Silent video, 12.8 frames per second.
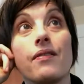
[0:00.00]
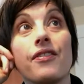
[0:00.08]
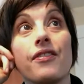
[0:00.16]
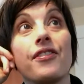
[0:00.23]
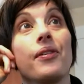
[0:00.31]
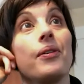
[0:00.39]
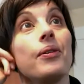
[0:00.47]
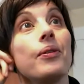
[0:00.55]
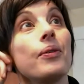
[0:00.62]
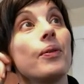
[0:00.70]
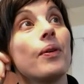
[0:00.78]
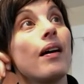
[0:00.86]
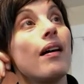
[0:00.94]

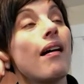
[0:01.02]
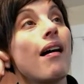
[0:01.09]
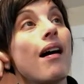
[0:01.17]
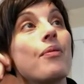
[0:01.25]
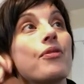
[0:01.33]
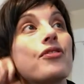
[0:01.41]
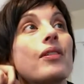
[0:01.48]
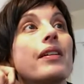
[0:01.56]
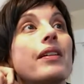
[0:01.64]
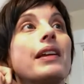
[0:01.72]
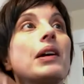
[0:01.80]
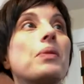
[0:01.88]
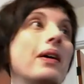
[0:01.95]
so I was trying to
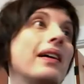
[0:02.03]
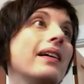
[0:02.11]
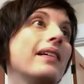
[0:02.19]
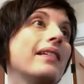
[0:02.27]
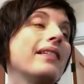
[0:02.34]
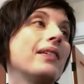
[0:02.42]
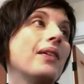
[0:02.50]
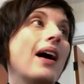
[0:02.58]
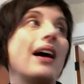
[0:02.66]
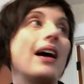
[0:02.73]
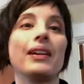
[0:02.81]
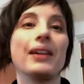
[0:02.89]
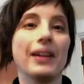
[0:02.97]
think of ways,
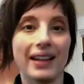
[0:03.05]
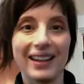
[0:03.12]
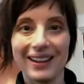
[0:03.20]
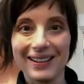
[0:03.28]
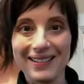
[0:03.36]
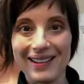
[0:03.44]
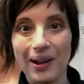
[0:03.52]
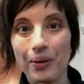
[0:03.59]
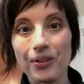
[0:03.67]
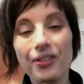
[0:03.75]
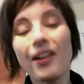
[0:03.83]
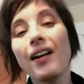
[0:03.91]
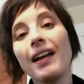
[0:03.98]
how do you get kids
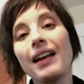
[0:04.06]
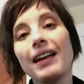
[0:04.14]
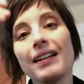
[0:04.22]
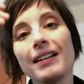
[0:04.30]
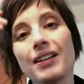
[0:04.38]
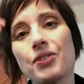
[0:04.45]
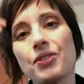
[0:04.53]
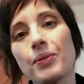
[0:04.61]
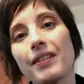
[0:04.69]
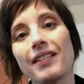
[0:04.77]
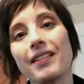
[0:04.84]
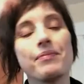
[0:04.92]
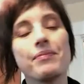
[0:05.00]
outside and doing
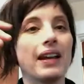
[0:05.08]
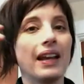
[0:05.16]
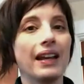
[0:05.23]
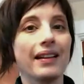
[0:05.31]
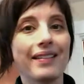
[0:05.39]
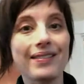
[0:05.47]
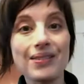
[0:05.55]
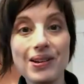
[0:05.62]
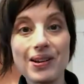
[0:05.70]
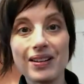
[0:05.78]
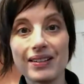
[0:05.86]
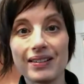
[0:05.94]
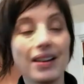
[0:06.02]
something
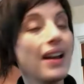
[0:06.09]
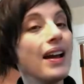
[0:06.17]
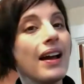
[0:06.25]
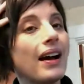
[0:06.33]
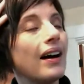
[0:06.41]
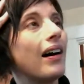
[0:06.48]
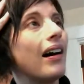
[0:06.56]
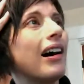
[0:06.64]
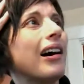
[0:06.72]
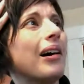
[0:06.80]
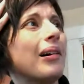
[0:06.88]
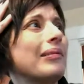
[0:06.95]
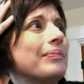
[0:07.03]
hands-on, and
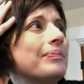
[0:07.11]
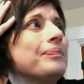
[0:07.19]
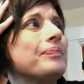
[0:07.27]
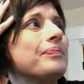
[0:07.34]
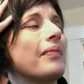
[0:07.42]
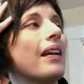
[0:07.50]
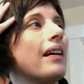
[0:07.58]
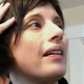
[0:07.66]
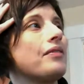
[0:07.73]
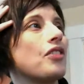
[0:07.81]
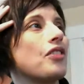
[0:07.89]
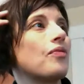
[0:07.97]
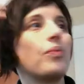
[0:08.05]
um,
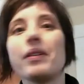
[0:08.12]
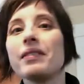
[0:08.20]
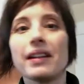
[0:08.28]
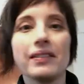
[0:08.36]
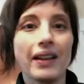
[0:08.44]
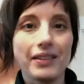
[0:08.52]
just one thing